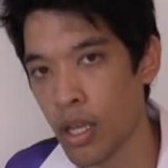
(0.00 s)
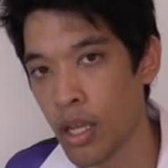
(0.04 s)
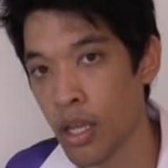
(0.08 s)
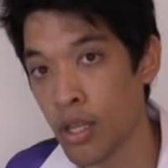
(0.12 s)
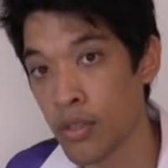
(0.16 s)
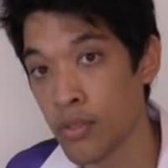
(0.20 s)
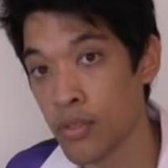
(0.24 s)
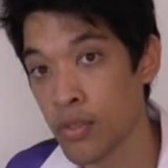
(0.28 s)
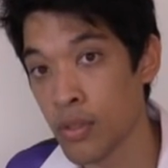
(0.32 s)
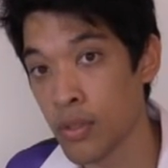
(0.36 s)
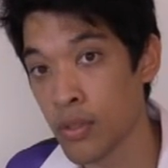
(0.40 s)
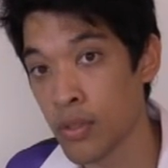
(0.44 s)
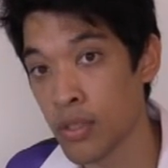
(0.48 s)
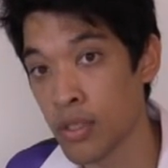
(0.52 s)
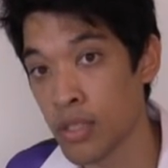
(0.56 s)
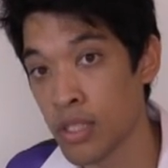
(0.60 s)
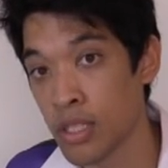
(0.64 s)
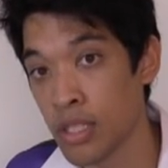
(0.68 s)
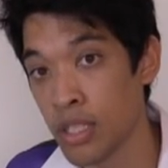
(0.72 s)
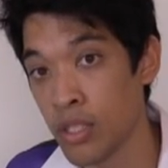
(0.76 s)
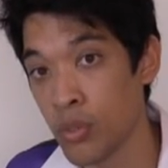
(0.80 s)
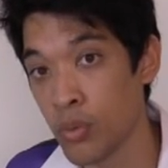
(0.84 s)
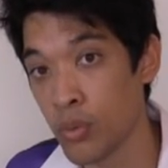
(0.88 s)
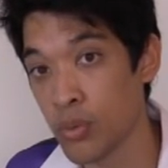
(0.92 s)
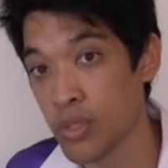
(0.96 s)
And so the
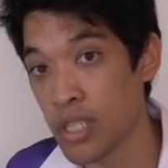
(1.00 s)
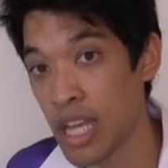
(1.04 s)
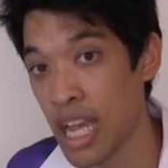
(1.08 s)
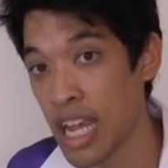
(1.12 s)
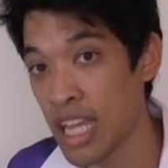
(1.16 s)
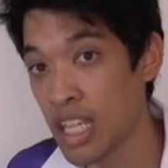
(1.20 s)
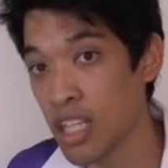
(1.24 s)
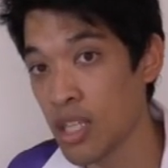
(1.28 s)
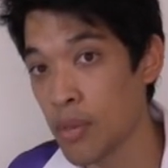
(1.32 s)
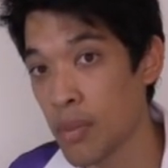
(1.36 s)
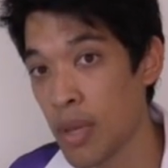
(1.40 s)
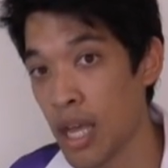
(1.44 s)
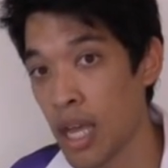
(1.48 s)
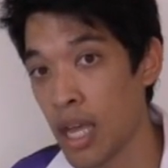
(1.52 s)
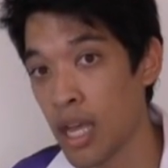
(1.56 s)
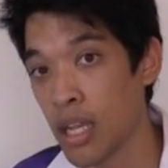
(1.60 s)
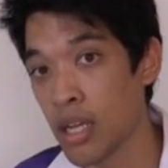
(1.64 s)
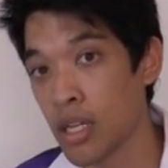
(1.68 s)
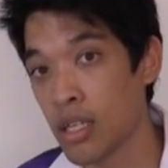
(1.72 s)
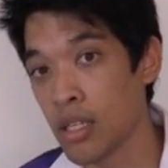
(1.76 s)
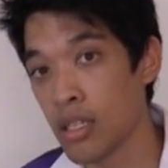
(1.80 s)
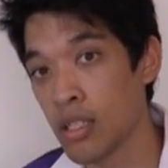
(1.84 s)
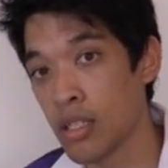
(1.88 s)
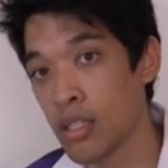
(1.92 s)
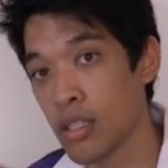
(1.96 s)
little tailor
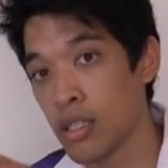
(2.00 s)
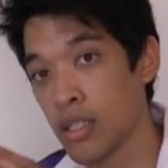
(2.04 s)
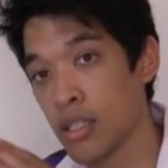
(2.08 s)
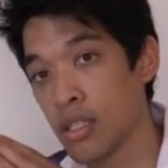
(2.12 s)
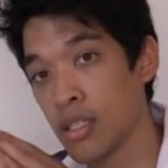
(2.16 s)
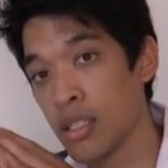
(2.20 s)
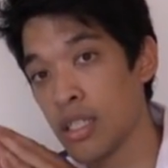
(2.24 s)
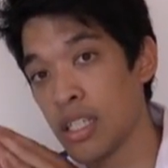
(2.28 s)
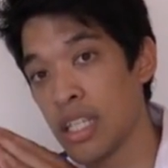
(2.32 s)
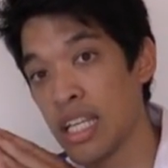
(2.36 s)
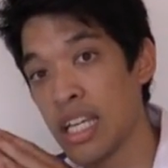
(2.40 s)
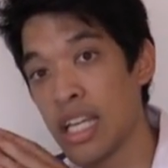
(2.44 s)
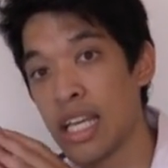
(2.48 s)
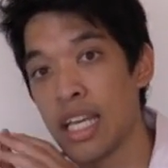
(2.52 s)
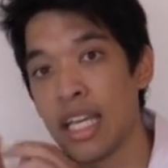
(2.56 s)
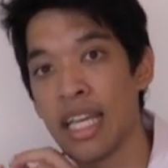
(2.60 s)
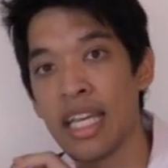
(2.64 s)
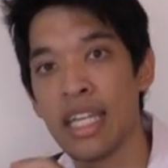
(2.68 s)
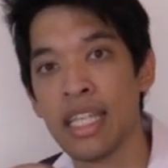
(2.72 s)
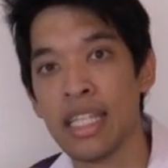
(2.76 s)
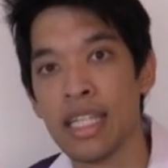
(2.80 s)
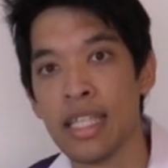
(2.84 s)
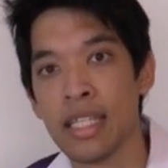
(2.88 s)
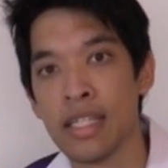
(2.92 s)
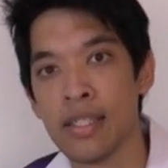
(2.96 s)
man, in
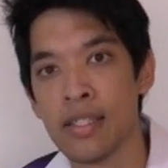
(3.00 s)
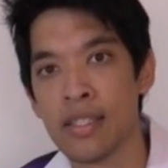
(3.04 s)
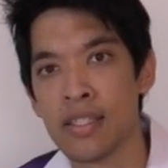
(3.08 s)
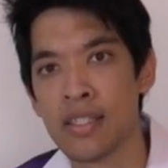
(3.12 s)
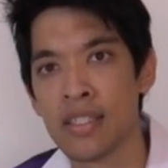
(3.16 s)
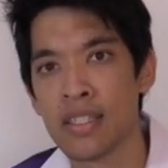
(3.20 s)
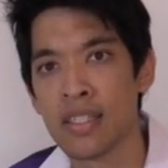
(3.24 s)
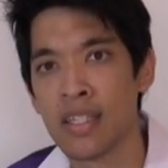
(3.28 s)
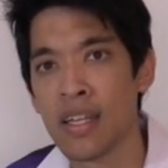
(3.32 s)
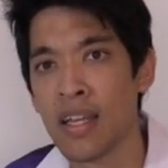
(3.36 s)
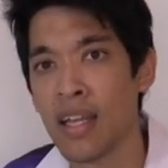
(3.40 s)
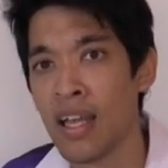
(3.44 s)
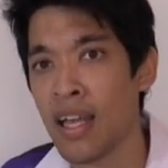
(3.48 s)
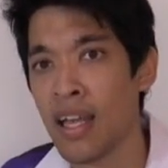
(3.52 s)
his